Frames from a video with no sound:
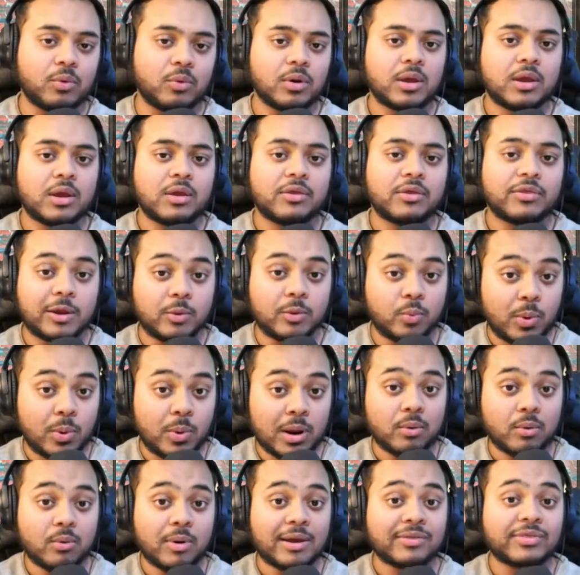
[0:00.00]
they
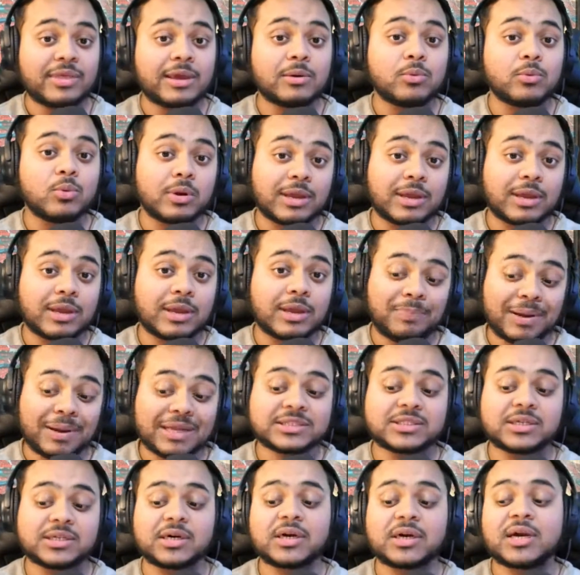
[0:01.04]
will, and they will get
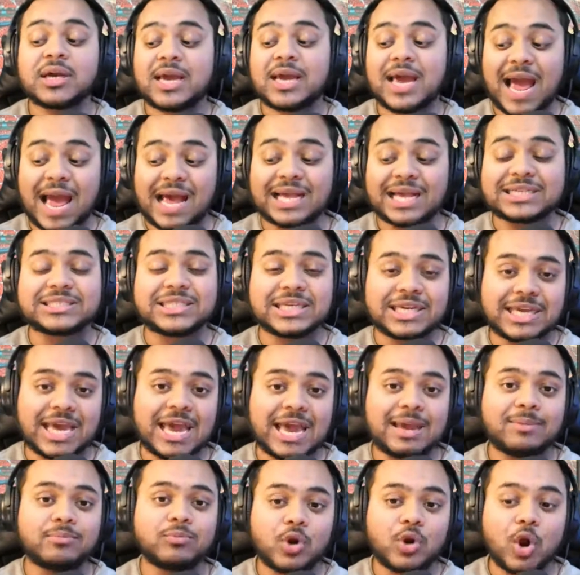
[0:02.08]
better as the
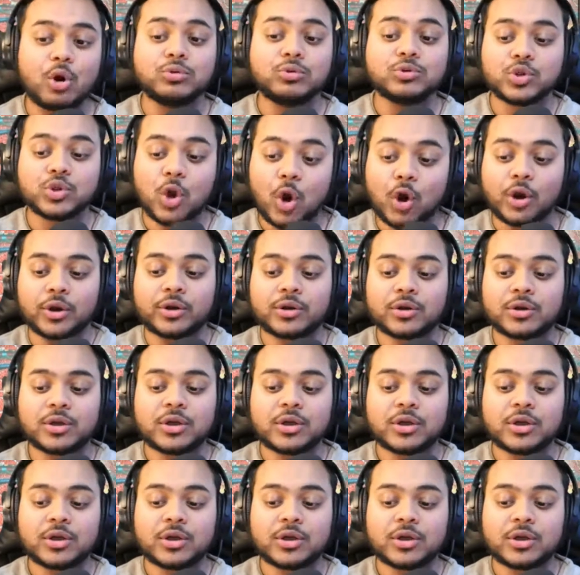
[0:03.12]
game goes on.